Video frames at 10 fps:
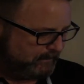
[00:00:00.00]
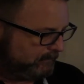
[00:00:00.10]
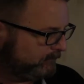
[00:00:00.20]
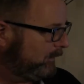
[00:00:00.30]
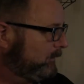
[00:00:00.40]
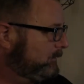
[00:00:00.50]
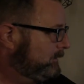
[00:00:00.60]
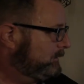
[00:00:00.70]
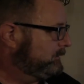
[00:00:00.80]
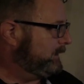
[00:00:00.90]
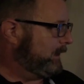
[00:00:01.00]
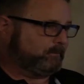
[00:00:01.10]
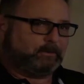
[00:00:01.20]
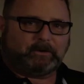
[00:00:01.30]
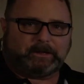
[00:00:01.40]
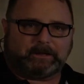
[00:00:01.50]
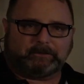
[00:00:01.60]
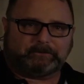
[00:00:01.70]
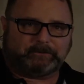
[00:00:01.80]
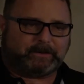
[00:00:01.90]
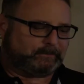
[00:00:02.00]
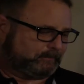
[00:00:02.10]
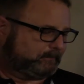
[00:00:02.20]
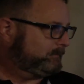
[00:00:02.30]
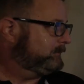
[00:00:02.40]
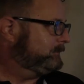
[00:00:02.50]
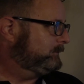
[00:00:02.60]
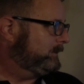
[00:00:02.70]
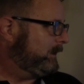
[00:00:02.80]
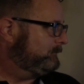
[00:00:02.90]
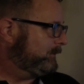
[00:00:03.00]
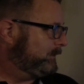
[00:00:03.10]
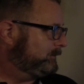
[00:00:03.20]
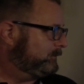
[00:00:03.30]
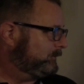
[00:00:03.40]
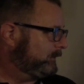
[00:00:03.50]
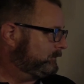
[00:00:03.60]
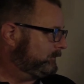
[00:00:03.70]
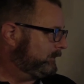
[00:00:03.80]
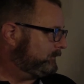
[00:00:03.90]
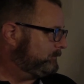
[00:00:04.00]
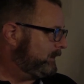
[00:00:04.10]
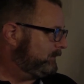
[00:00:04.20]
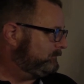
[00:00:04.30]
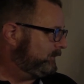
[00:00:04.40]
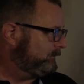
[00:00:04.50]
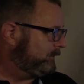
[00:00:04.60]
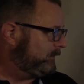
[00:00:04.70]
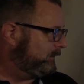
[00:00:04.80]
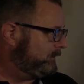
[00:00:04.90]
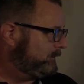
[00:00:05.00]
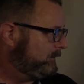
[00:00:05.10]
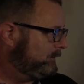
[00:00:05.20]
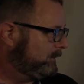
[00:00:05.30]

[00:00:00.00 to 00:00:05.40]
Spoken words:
So now they're all yellow, so that's not very interesting. So let's make visited.